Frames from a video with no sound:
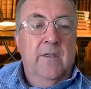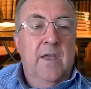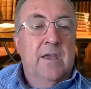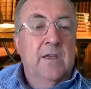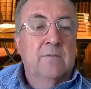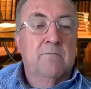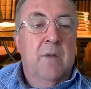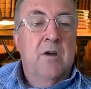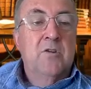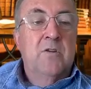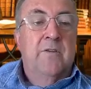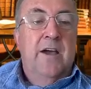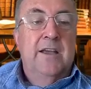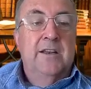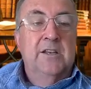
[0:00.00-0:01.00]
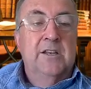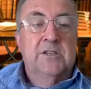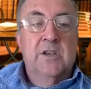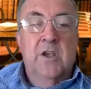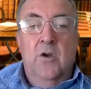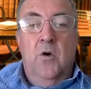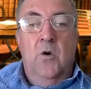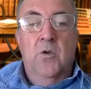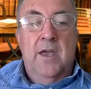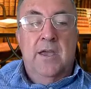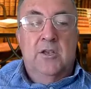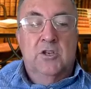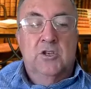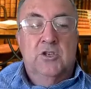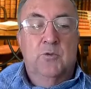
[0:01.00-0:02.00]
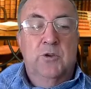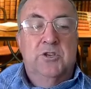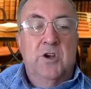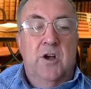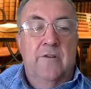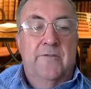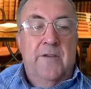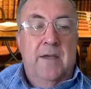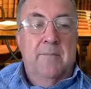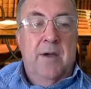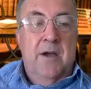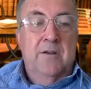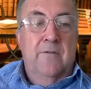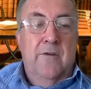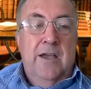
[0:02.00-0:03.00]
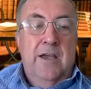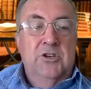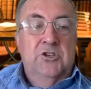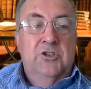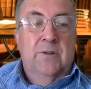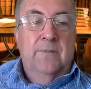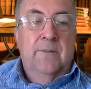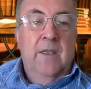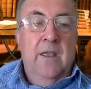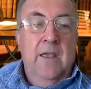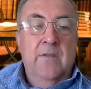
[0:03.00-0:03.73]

They can motivate us, or they can switch off our motivation.